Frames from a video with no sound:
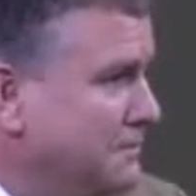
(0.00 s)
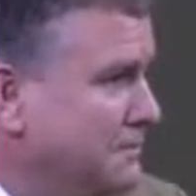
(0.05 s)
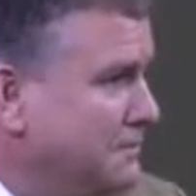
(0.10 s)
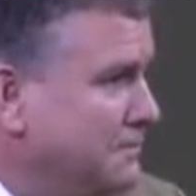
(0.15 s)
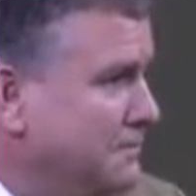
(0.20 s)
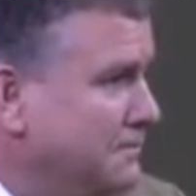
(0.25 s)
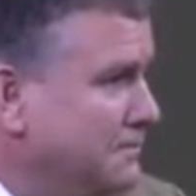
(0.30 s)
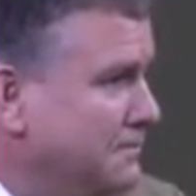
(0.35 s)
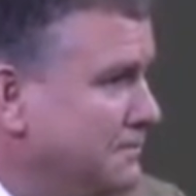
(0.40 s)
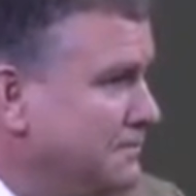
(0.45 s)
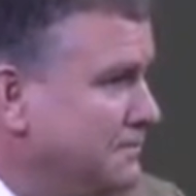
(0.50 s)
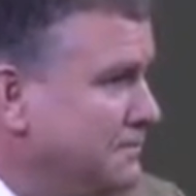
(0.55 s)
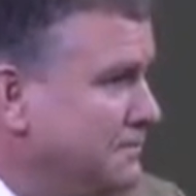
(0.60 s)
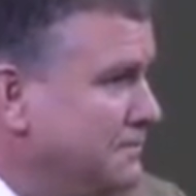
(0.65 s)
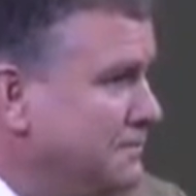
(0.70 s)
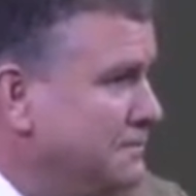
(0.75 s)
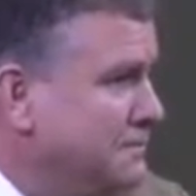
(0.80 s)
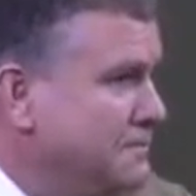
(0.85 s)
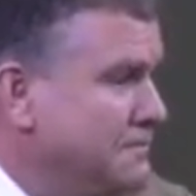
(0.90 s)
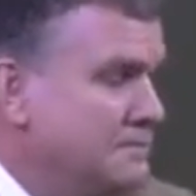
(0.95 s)

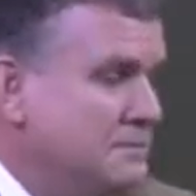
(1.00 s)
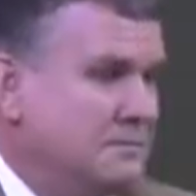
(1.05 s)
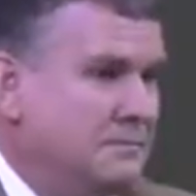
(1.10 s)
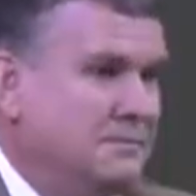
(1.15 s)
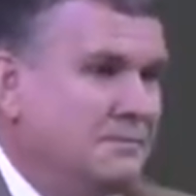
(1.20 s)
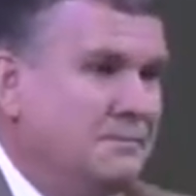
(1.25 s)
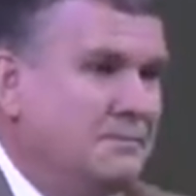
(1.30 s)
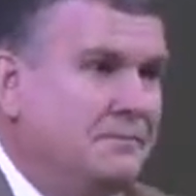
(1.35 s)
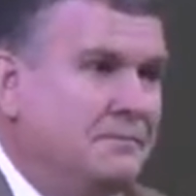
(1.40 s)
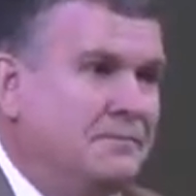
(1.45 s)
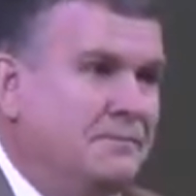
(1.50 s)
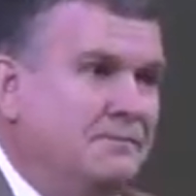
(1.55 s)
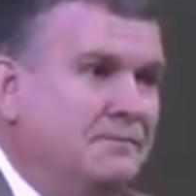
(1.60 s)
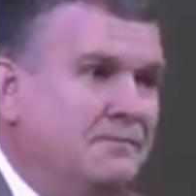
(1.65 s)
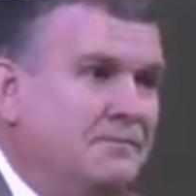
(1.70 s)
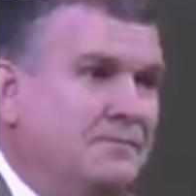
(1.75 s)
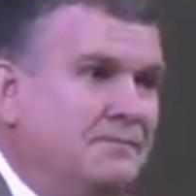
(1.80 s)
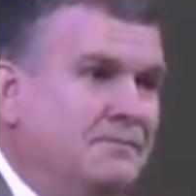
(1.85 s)
Nobody speaks.